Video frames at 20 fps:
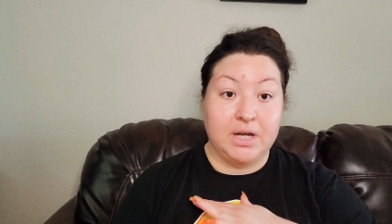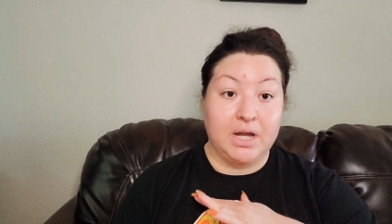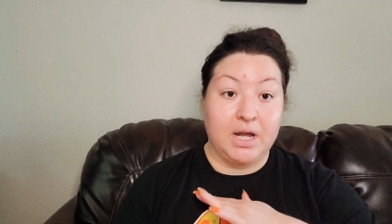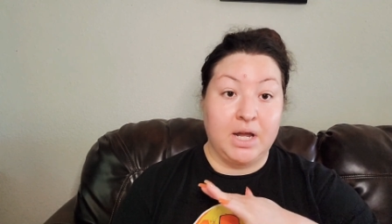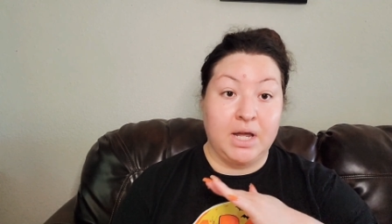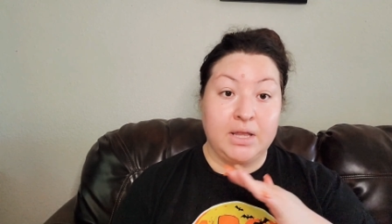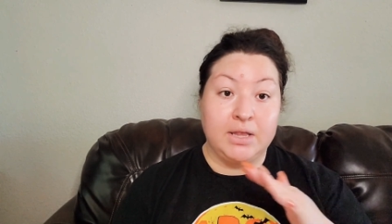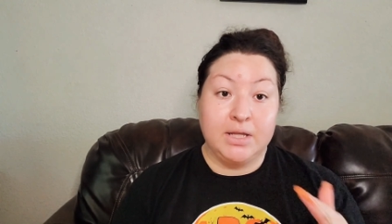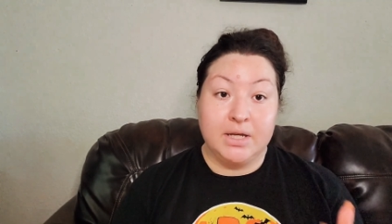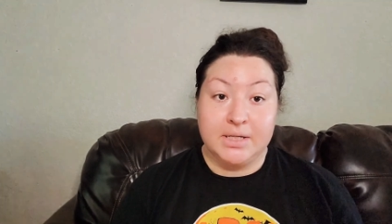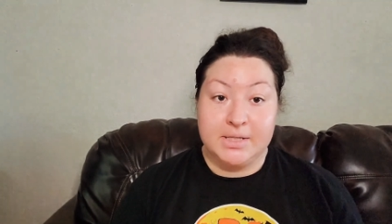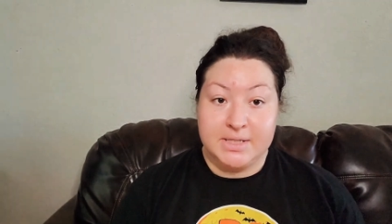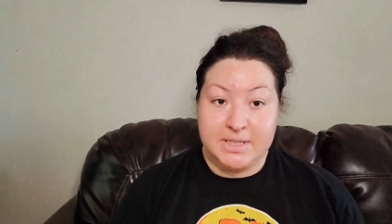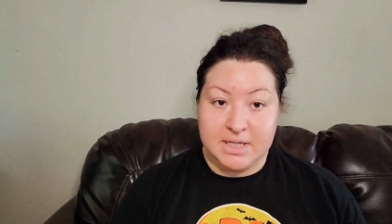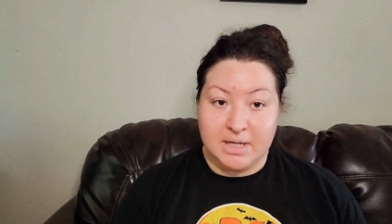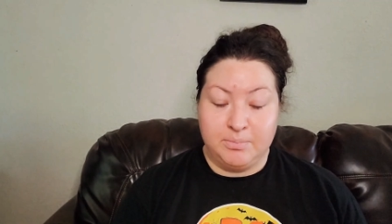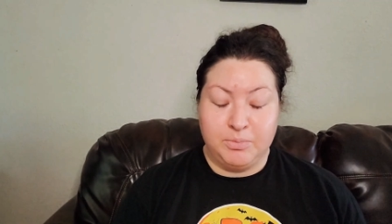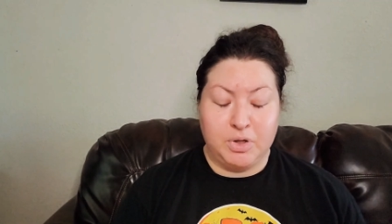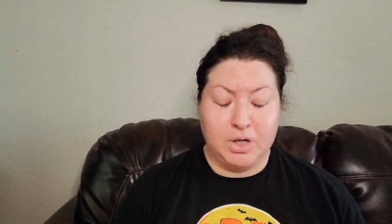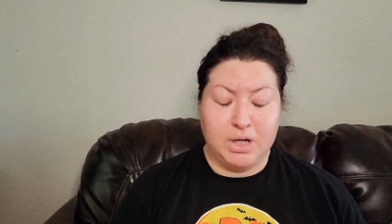And then
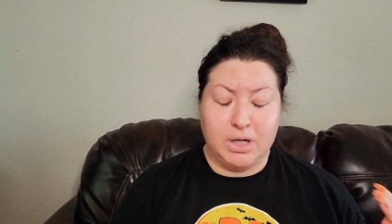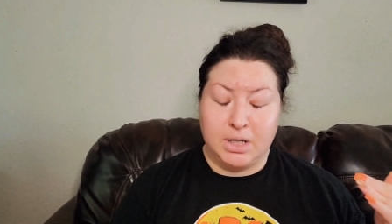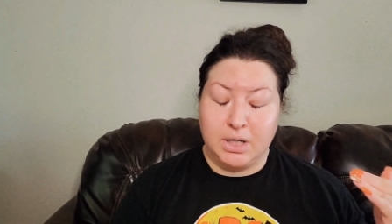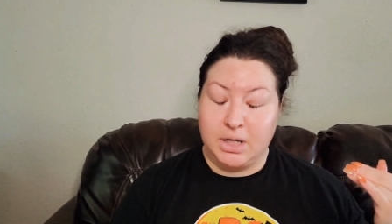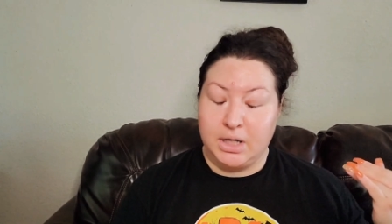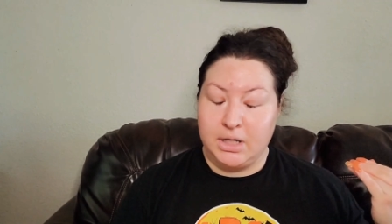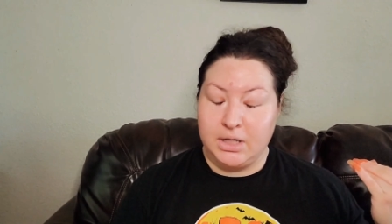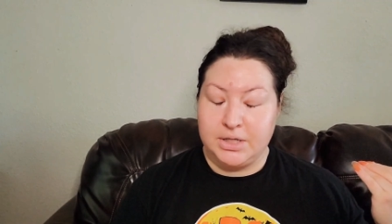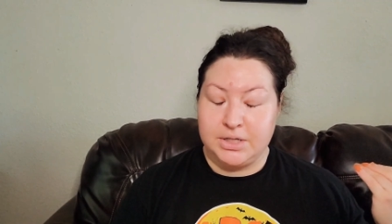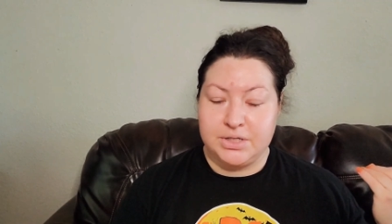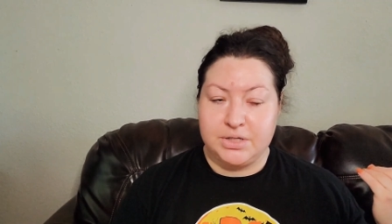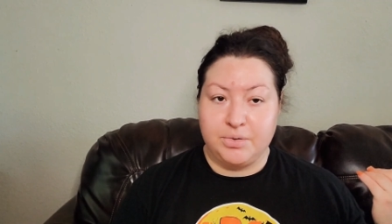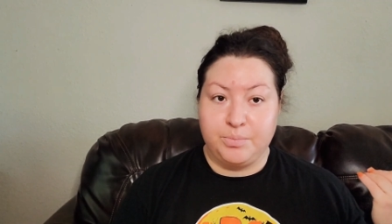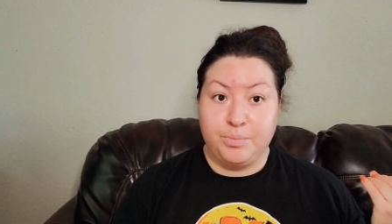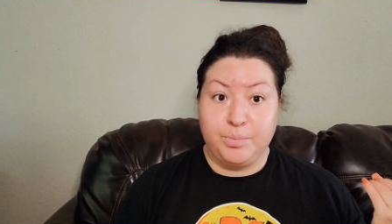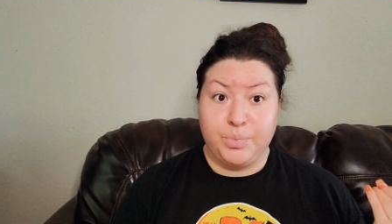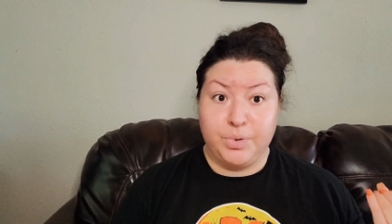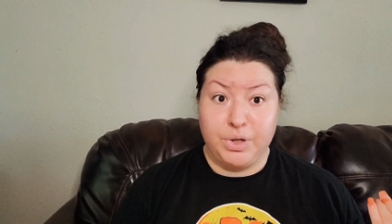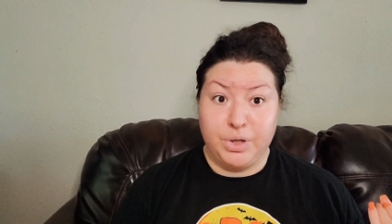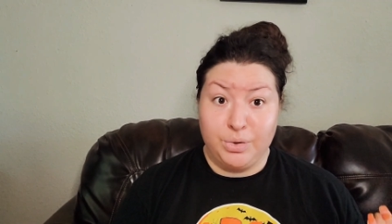some. The colors are
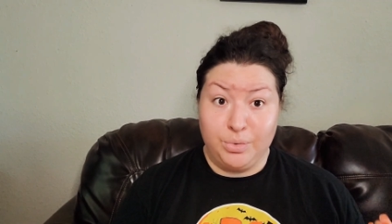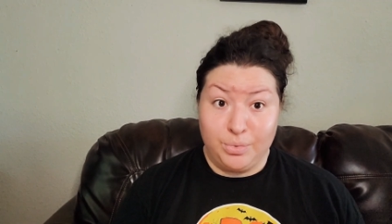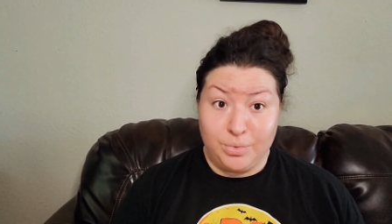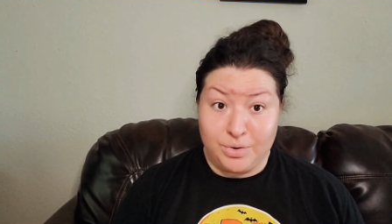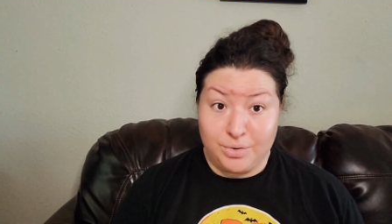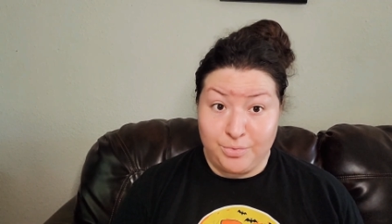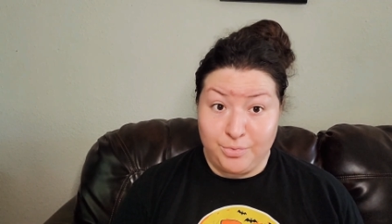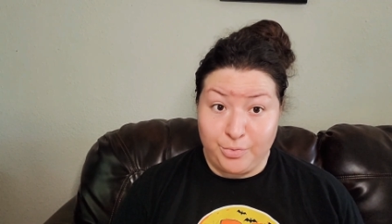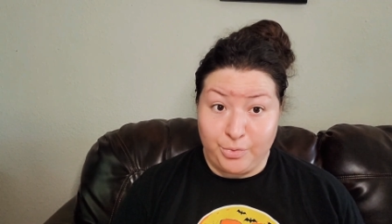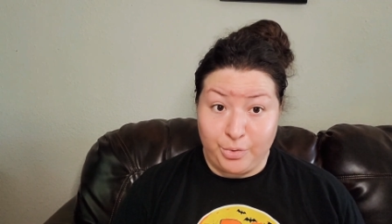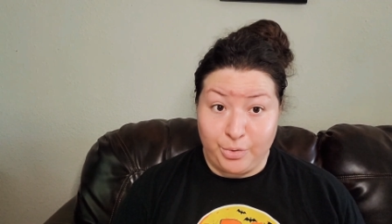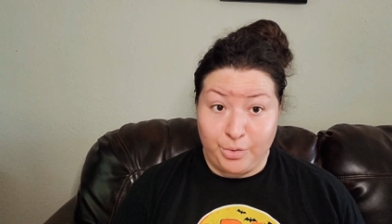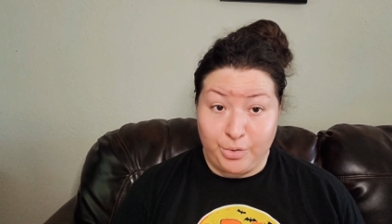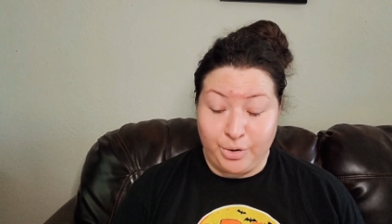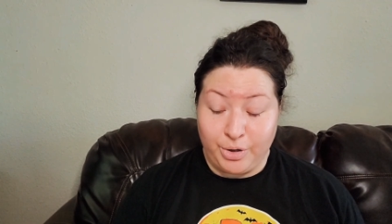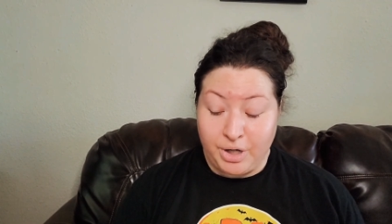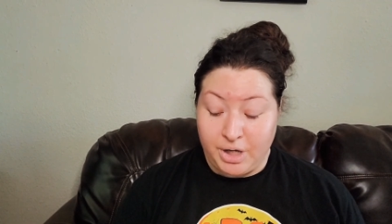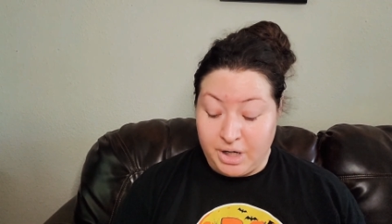beautiful.